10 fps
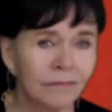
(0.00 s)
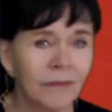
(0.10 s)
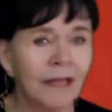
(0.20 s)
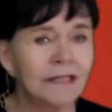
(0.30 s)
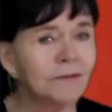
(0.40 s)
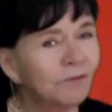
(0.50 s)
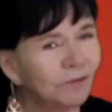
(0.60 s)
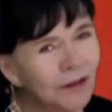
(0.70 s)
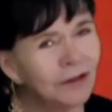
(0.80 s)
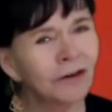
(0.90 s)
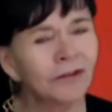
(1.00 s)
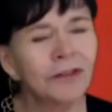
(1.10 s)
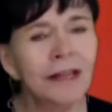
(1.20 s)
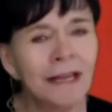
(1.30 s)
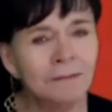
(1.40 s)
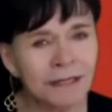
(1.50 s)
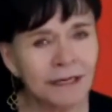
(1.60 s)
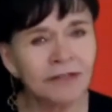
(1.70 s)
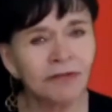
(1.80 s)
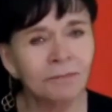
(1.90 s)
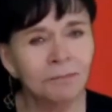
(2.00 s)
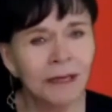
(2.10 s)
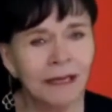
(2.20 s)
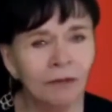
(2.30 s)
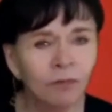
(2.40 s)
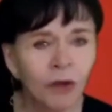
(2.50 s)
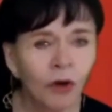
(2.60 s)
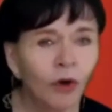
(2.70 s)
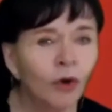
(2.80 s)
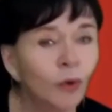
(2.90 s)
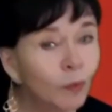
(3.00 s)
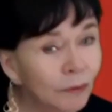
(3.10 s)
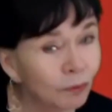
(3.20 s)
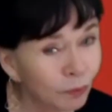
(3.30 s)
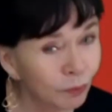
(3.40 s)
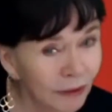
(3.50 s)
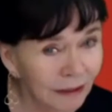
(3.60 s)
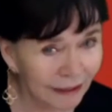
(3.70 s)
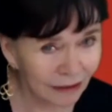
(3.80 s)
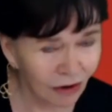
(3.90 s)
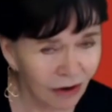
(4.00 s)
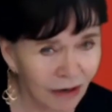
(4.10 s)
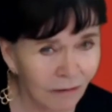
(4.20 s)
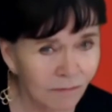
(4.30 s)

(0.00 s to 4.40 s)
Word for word: It's fear that keeps us from being who we really are.